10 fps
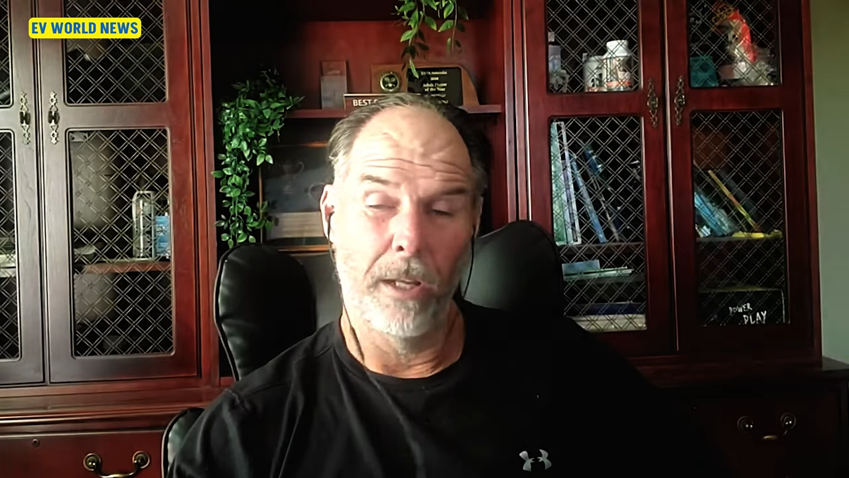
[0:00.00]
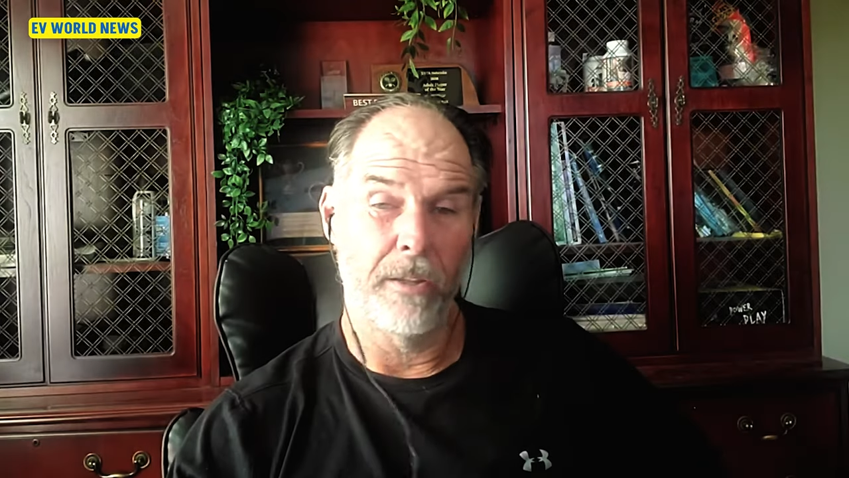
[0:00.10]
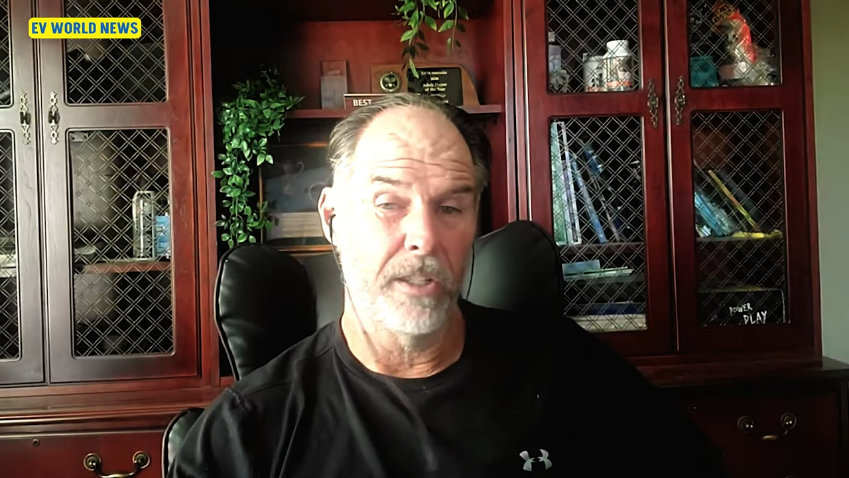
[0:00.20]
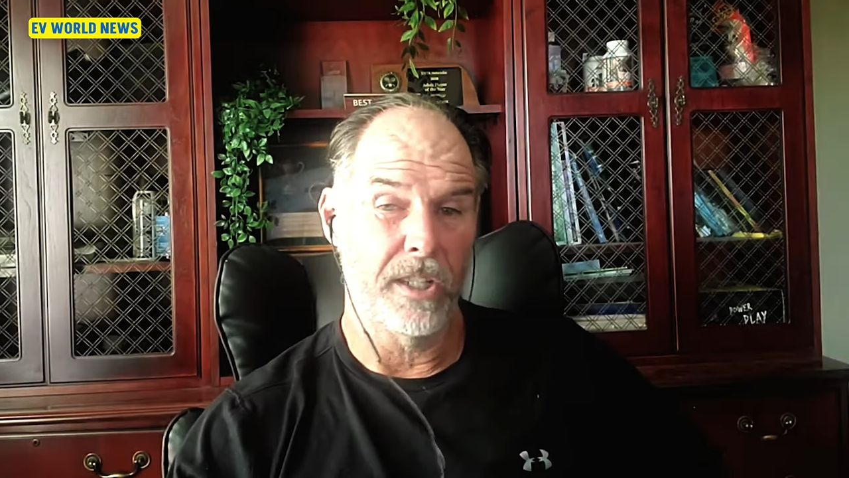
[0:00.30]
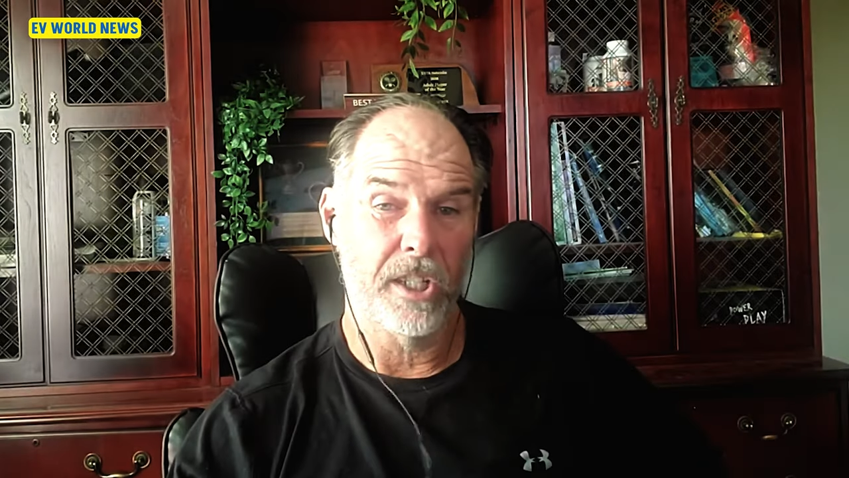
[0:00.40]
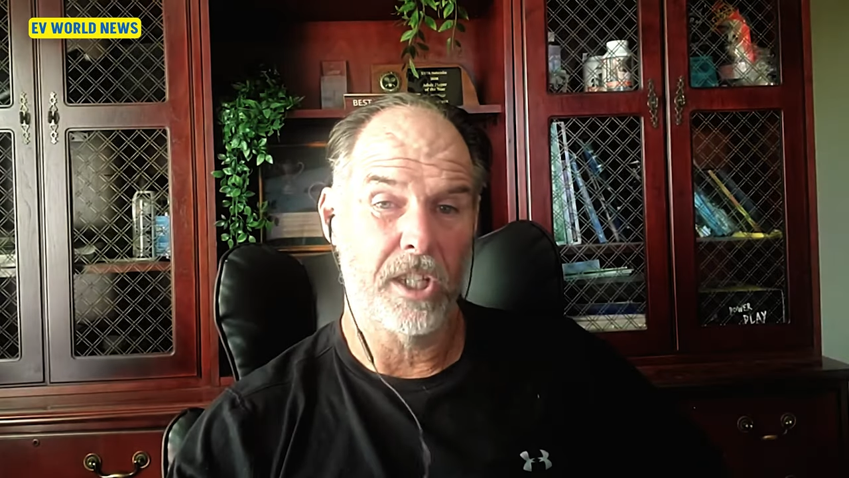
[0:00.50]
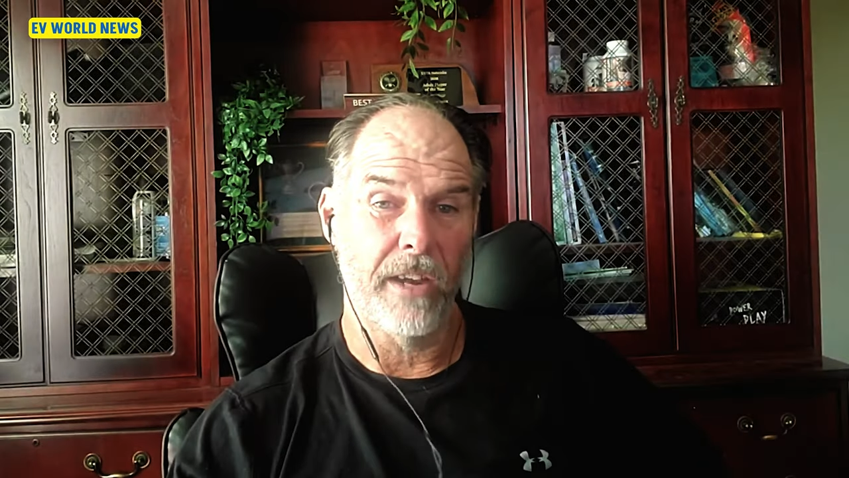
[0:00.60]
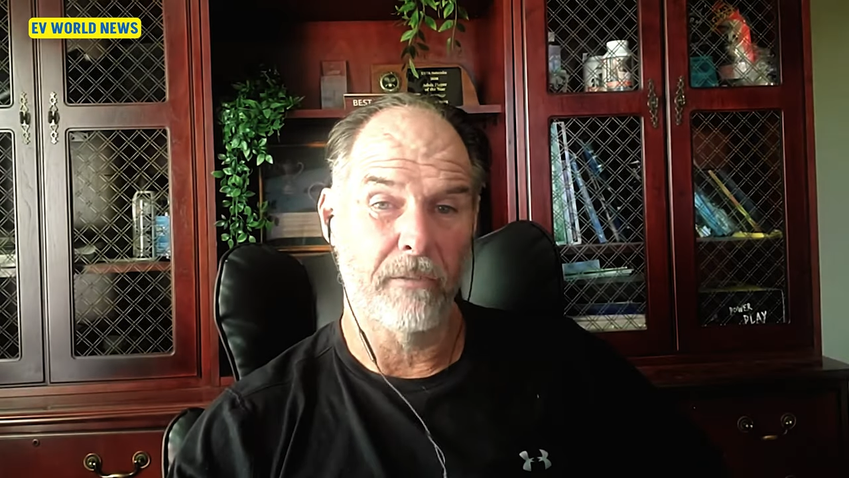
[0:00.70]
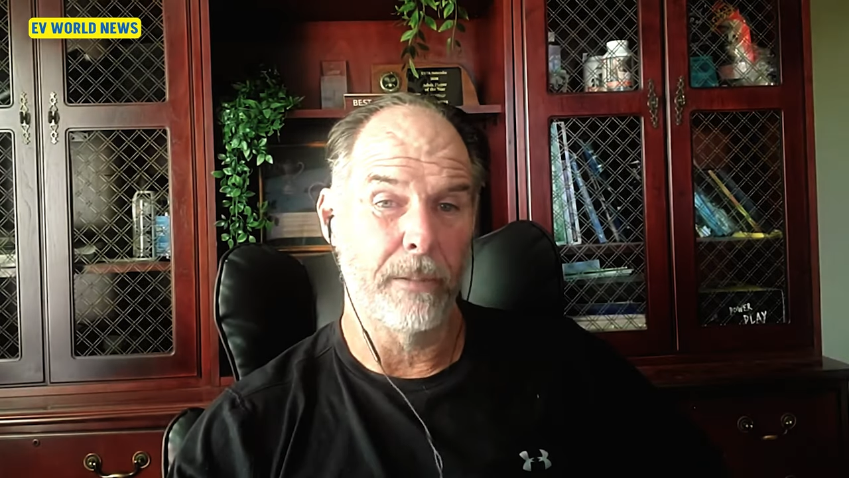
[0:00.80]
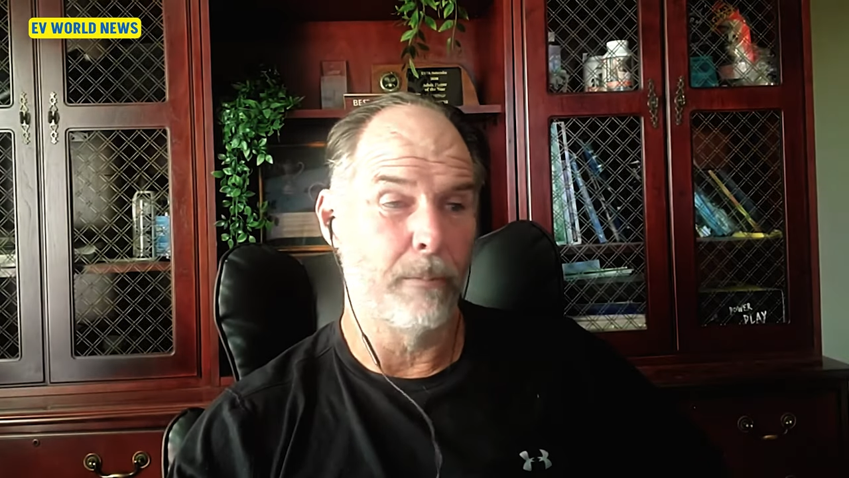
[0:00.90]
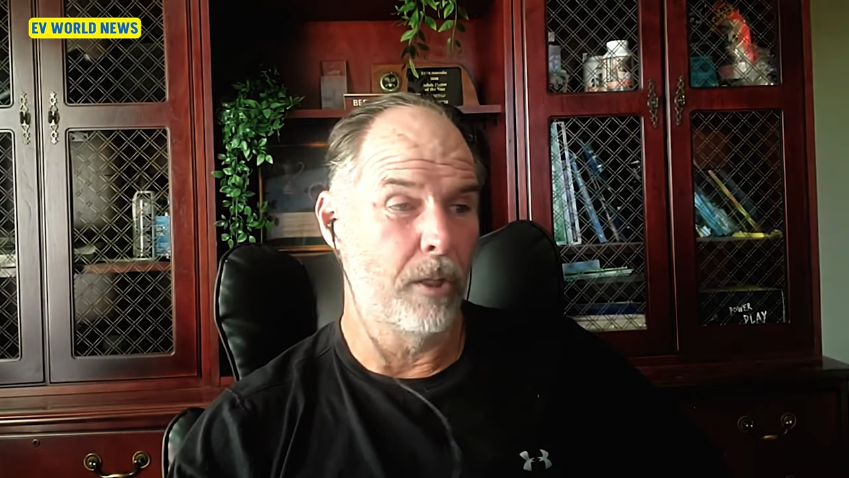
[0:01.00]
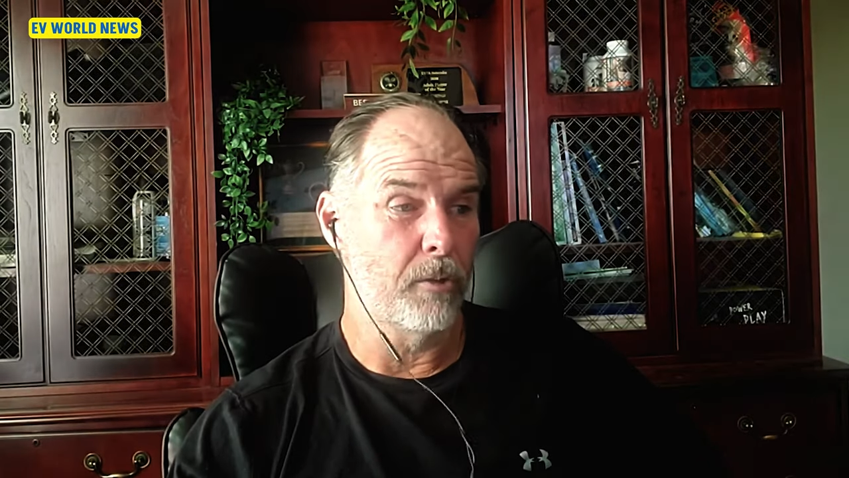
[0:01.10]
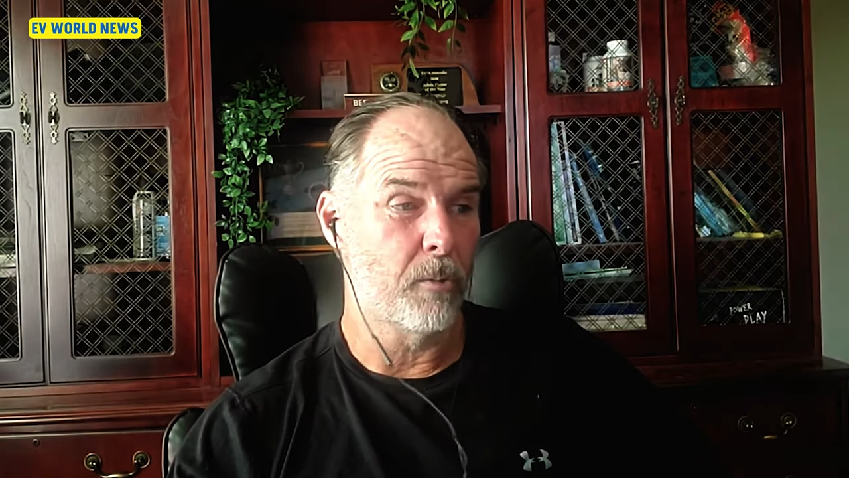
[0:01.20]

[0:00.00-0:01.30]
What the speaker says: well. They just have to be below